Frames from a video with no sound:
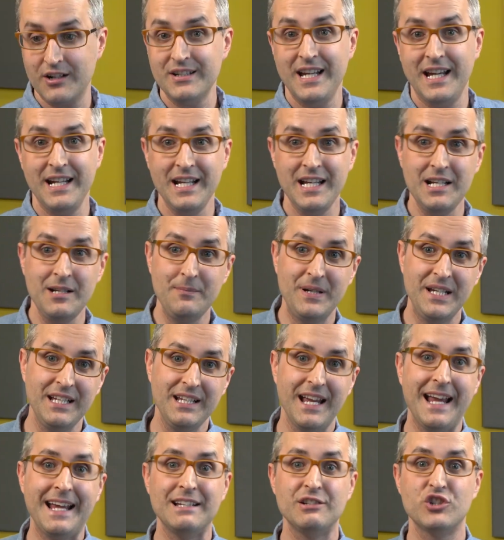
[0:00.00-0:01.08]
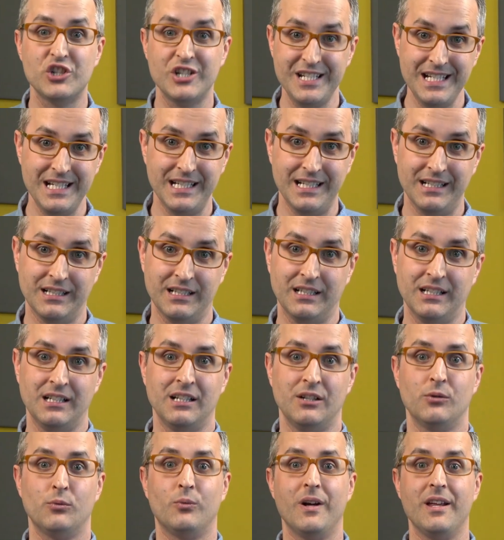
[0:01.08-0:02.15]
1080p HD
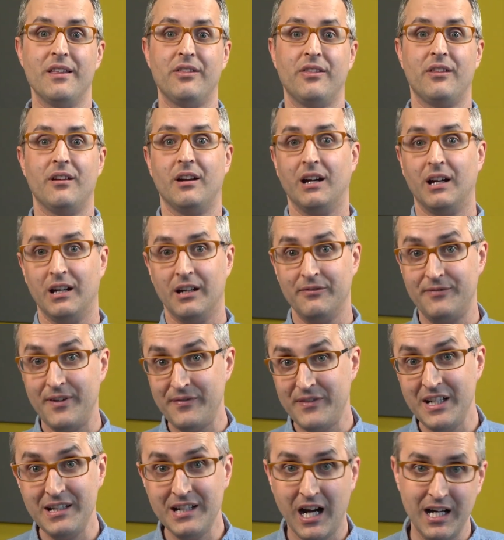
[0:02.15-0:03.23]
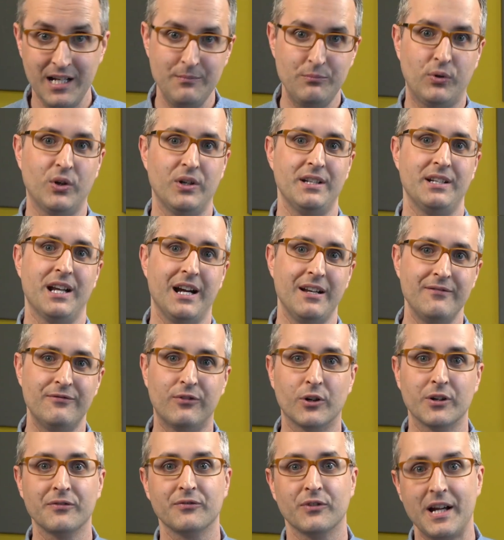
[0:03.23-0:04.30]
with
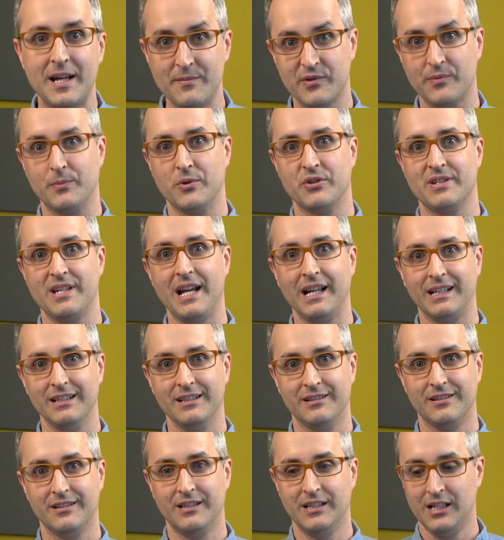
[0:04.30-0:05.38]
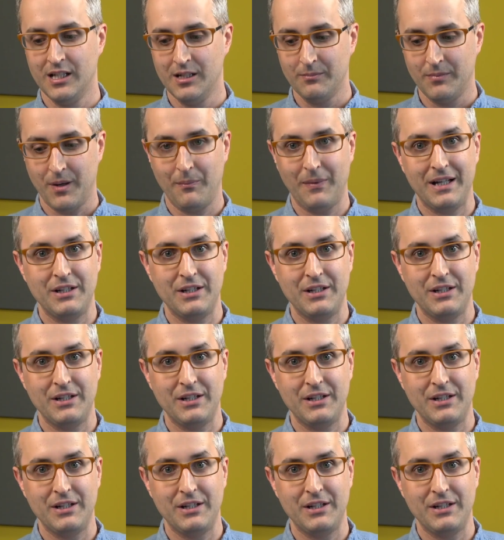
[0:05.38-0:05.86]
59.94 frames per second, but my